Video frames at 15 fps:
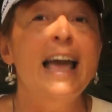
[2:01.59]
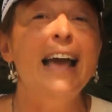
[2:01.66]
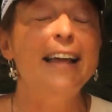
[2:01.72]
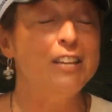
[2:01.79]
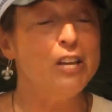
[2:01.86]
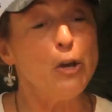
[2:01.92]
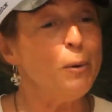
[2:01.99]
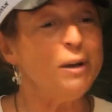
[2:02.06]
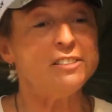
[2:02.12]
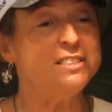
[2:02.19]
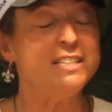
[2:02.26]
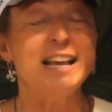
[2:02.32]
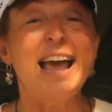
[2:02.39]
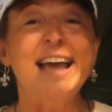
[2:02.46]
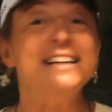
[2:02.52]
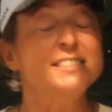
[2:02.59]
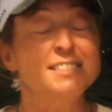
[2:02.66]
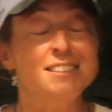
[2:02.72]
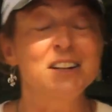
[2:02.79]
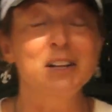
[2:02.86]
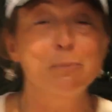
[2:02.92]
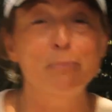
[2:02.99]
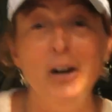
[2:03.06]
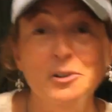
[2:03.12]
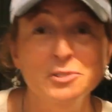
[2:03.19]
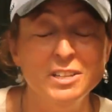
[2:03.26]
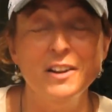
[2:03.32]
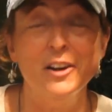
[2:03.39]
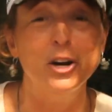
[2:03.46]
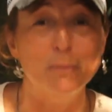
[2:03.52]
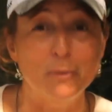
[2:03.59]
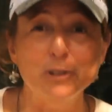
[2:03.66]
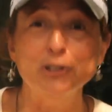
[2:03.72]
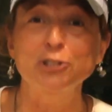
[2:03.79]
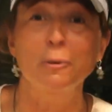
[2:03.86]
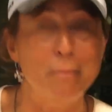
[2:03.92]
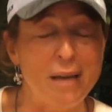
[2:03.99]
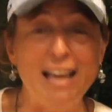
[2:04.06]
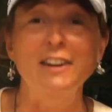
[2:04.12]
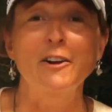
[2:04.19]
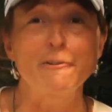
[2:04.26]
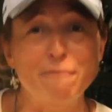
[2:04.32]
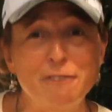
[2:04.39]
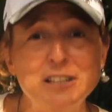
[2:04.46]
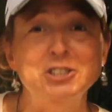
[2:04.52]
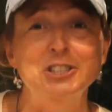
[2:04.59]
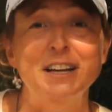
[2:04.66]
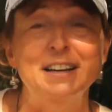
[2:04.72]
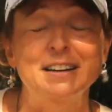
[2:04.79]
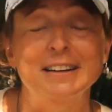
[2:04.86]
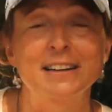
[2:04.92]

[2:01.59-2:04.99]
And the USDA is still imposing a commercial ban on fishing.